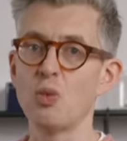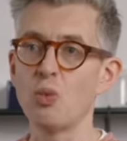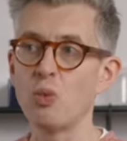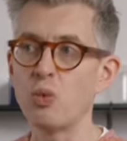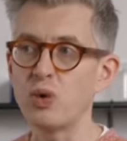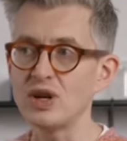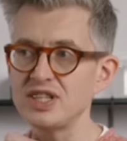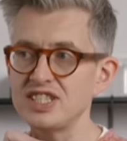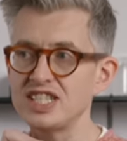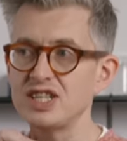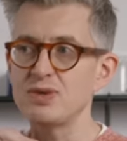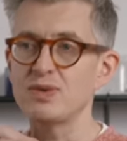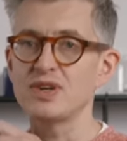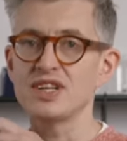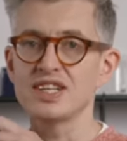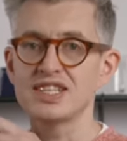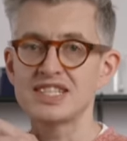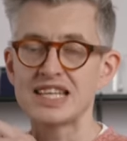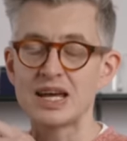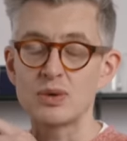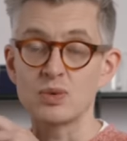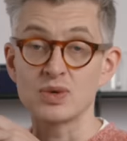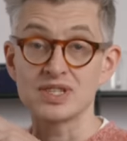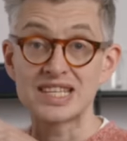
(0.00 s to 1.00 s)
once you
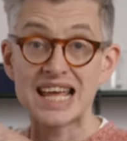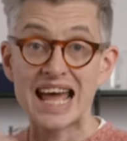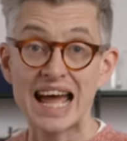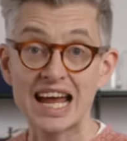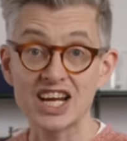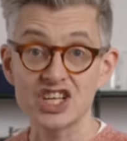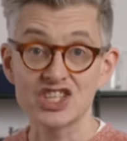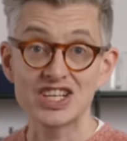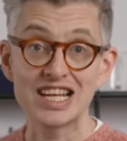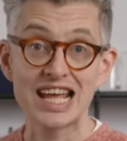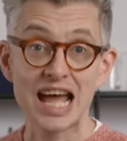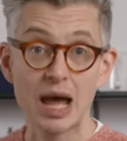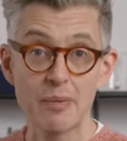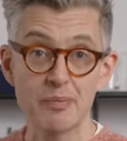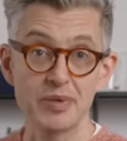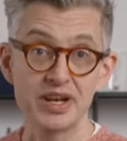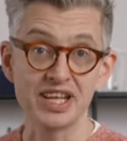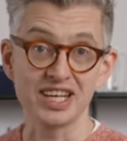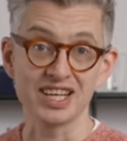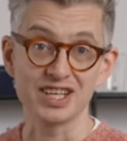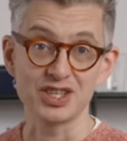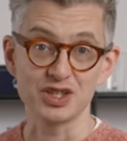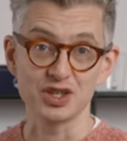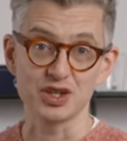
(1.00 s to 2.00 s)
understand what's actually
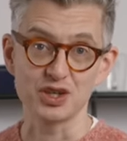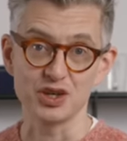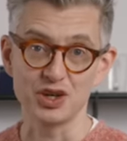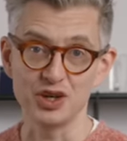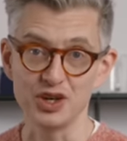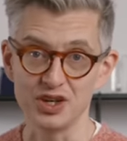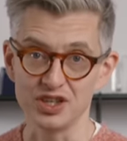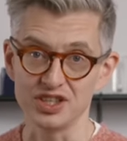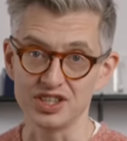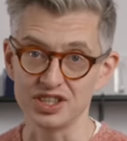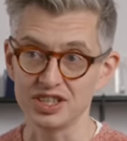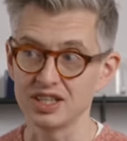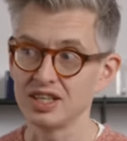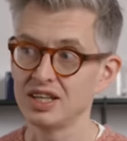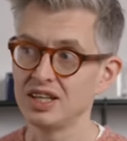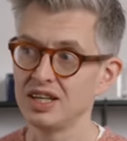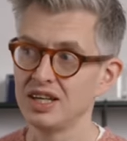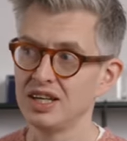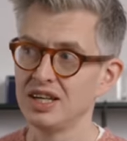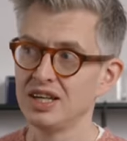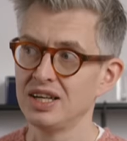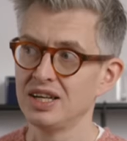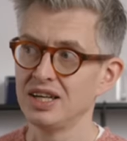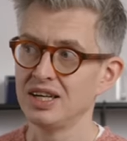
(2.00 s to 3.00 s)
happening under the hood.
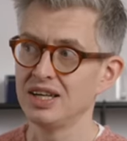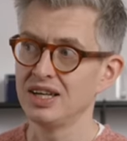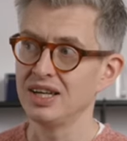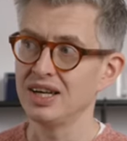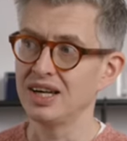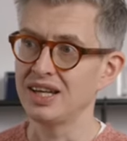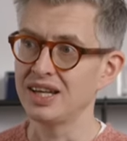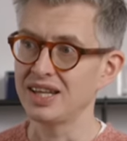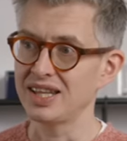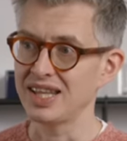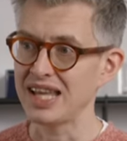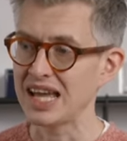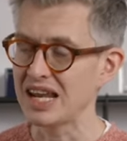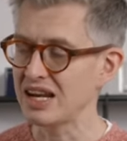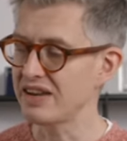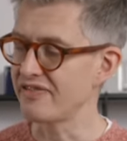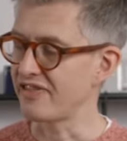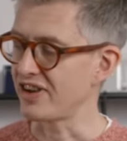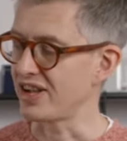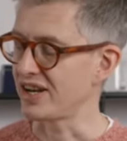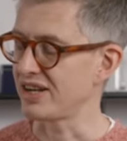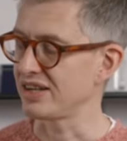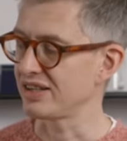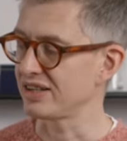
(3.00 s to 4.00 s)
And at the end of
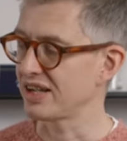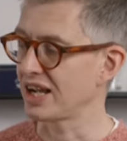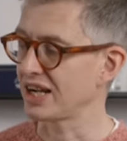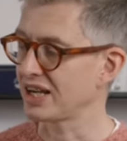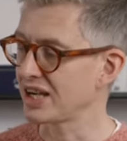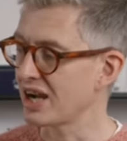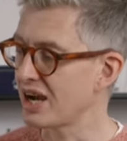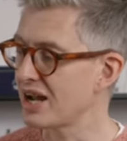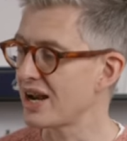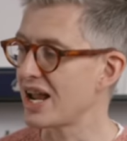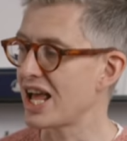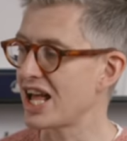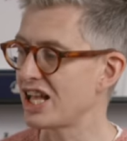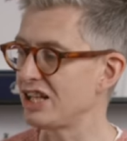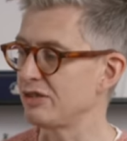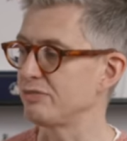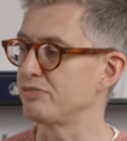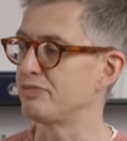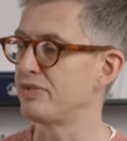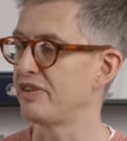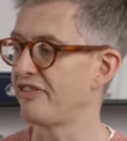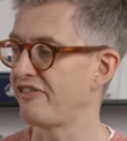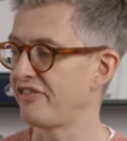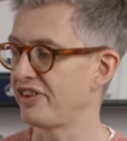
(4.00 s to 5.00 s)
it, I can't
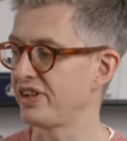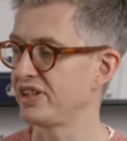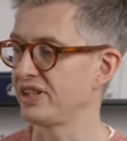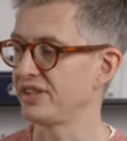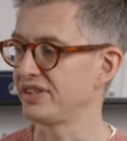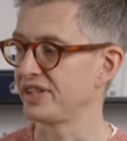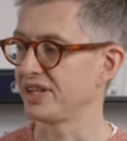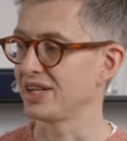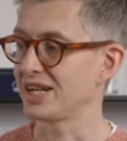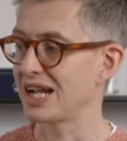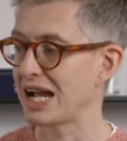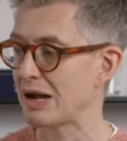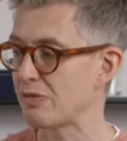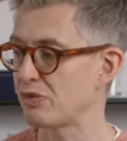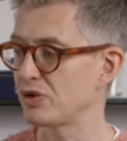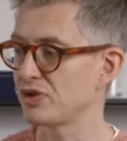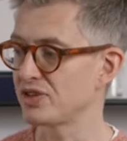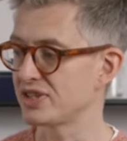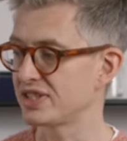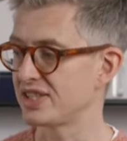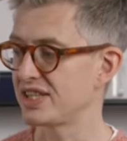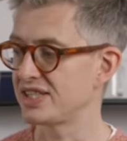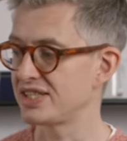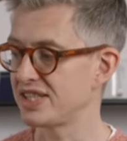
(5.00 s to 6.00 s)
help but feel that
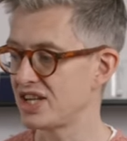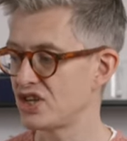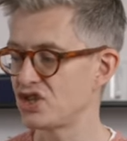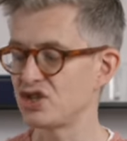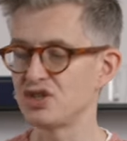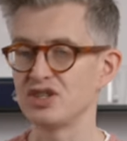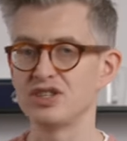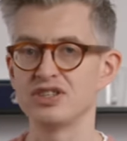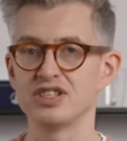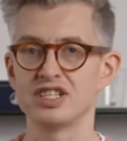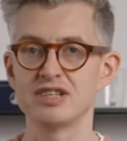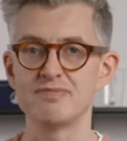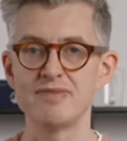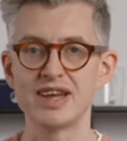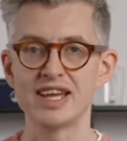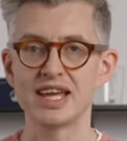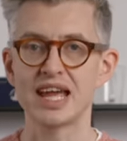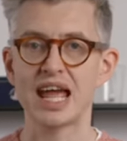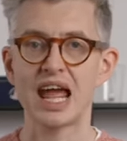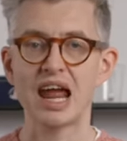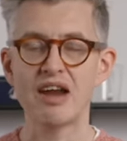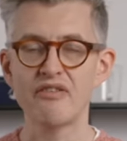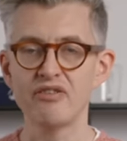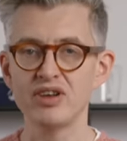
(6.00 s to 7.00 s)
Gabor's decision to
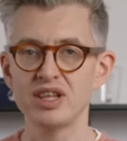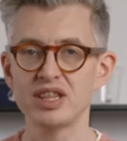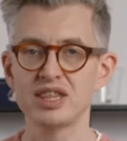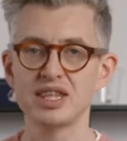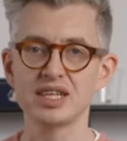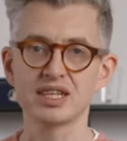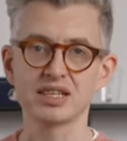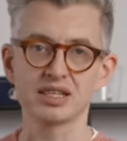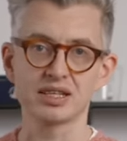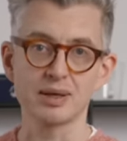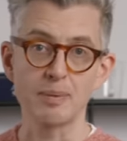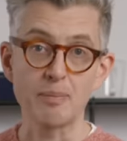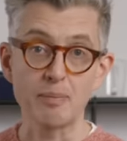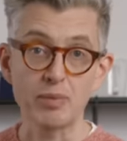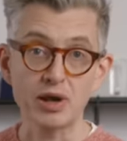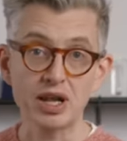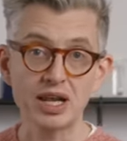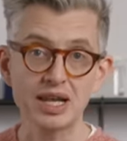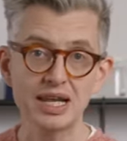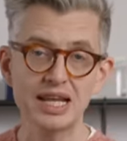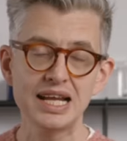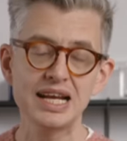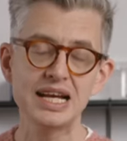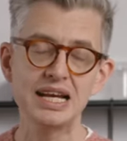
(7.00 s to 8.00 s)
make everything
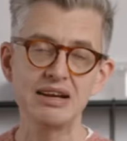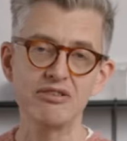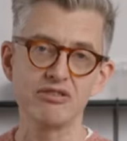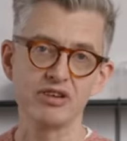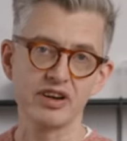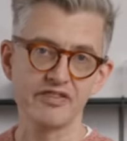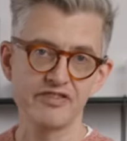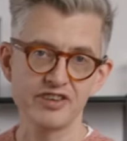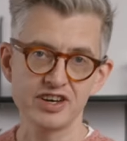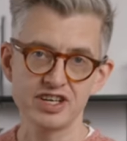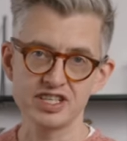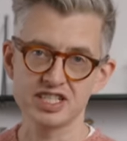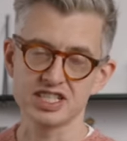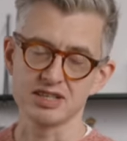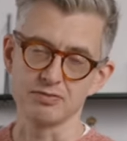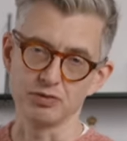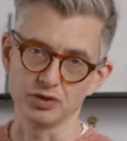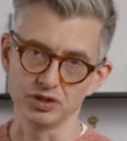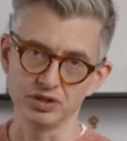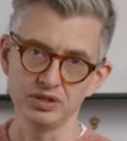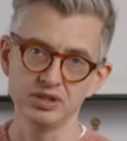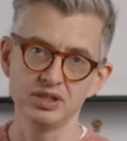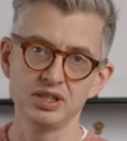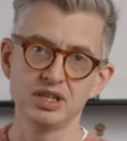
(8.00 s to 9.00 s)
completely
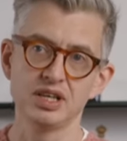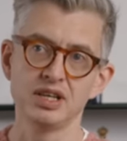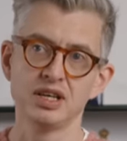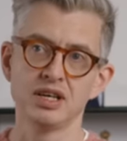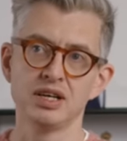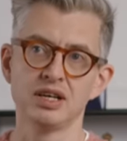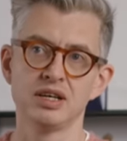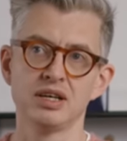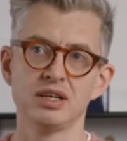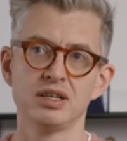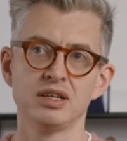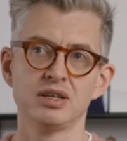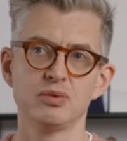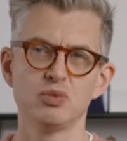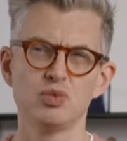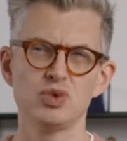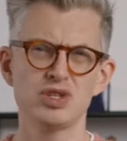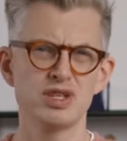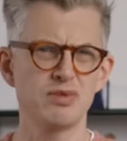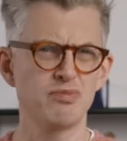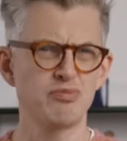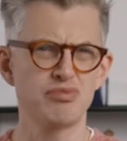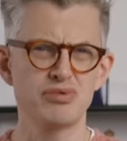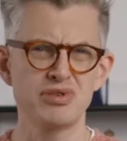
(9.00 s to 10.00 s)
reversible
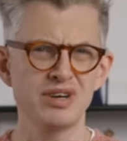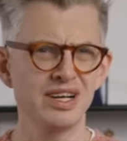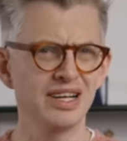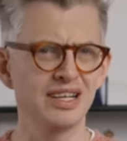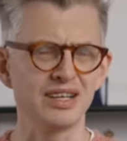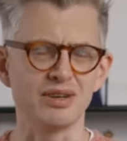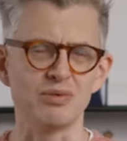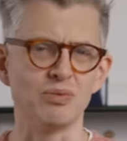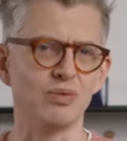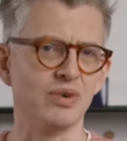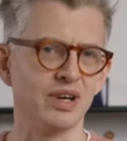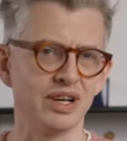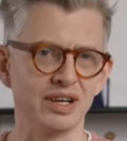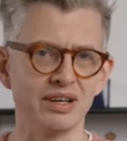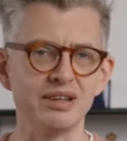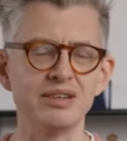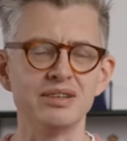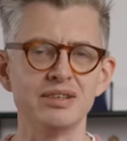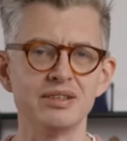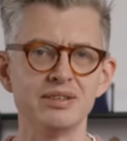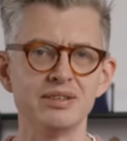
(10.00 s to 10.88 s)
was a brilliant one.